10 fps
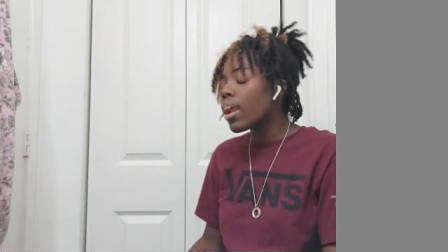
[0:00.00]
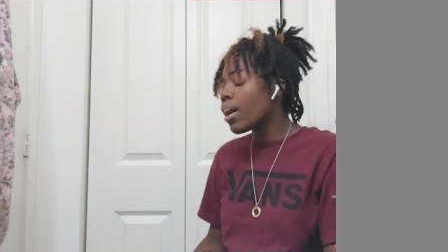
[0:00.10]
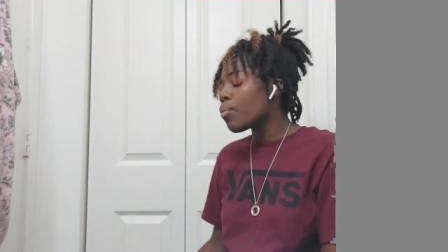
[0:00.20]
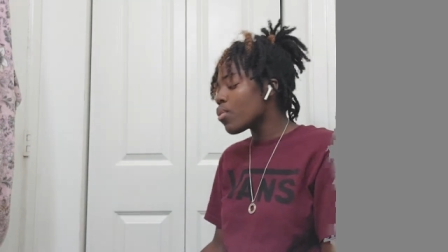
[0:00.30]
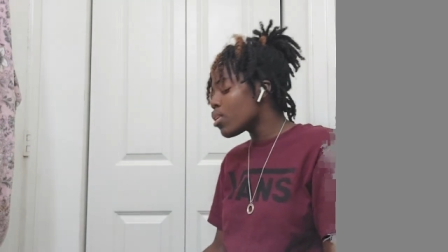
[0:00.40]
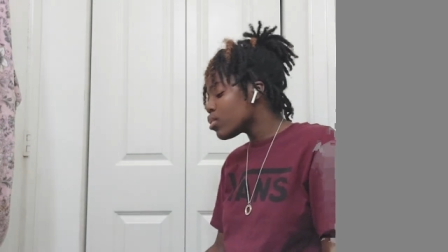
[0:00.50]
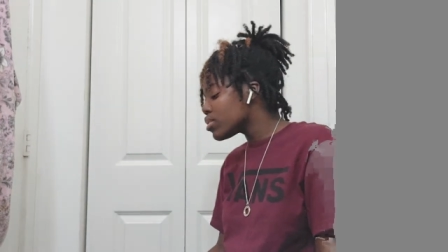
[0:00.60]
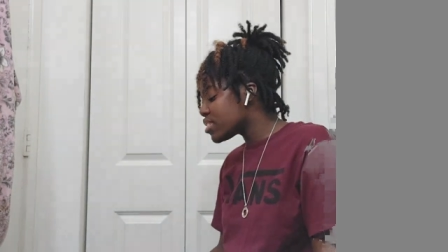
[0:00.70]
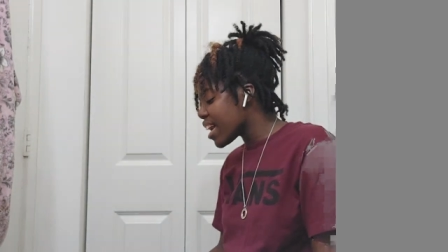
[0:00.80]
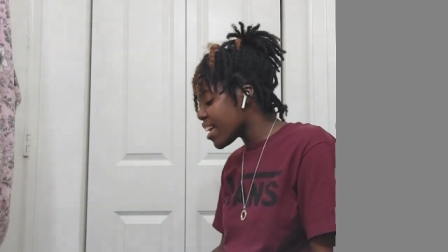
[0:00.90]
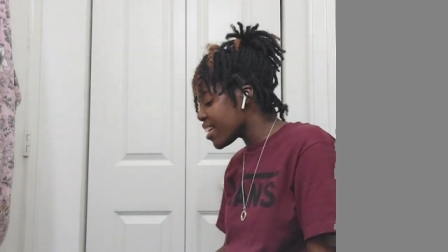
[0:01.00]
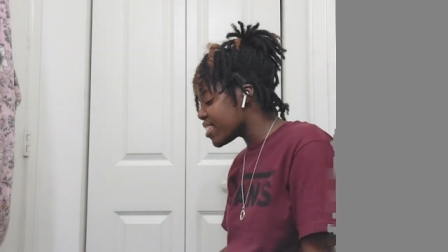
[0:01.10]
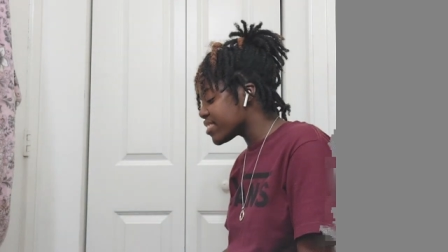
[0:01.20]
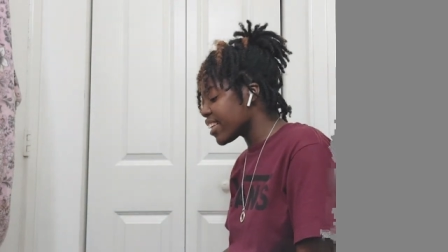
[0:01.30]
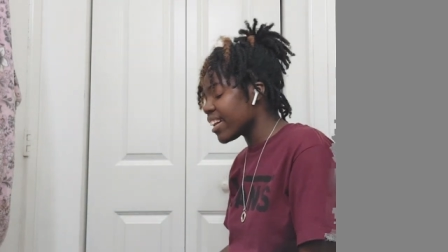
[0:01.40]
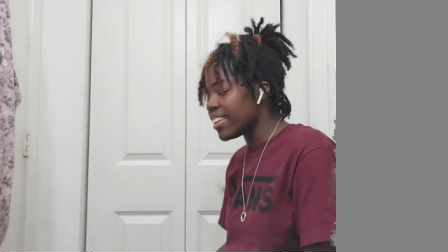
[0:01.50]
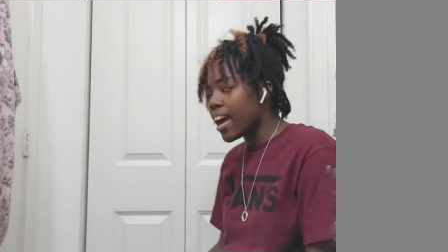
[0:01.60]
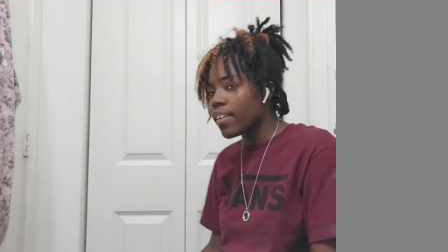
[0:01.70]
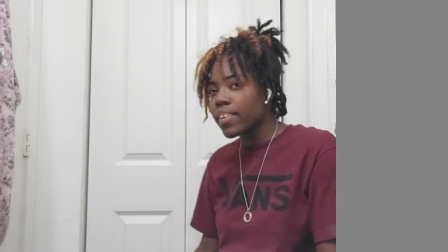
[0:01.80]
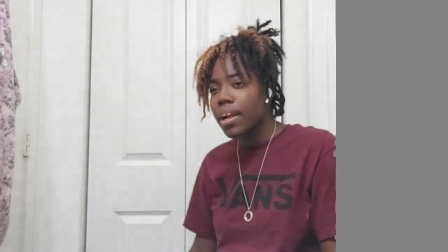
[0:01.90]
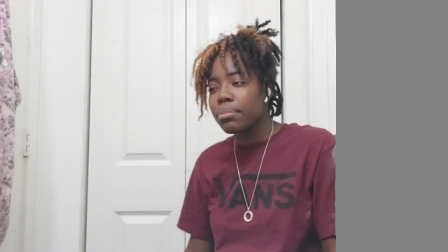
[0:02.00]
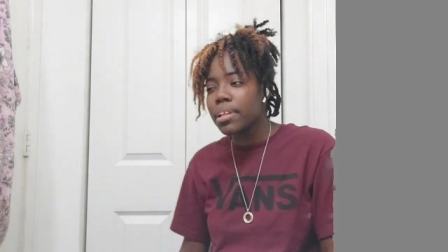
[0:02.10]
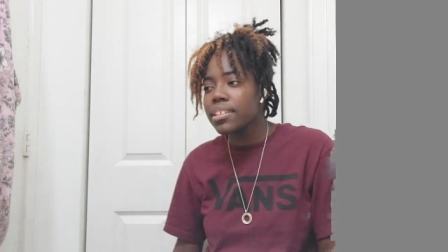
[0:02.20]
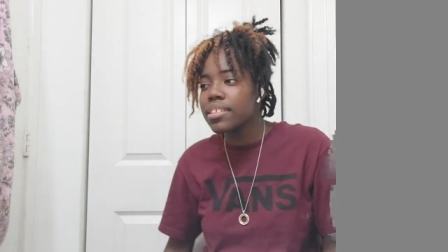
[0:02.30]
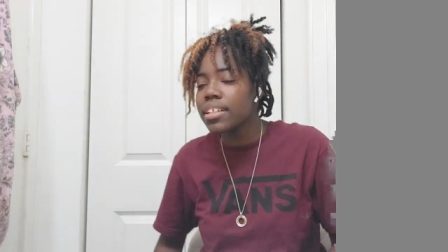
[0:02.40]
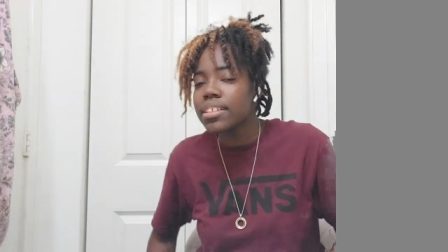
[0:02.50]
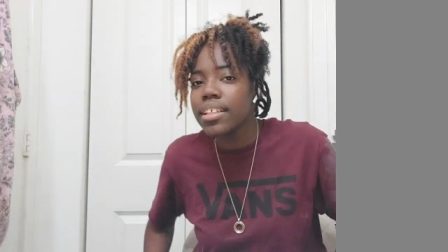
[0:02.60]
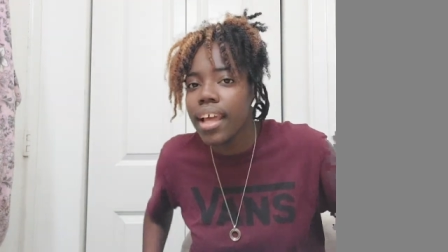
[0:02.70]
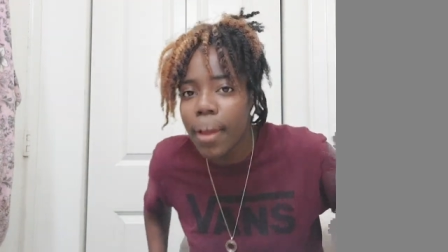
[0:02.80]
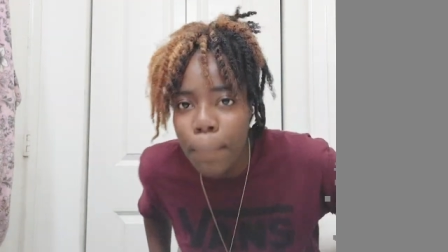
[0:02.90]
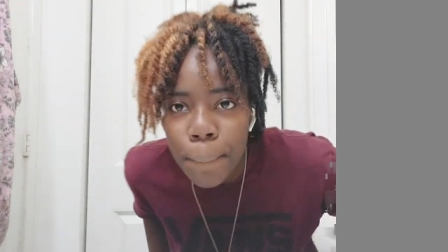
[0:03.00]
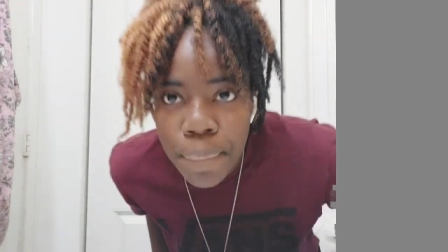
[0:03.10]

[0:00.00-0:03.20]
What I will say is, like, now that I'm listening to that,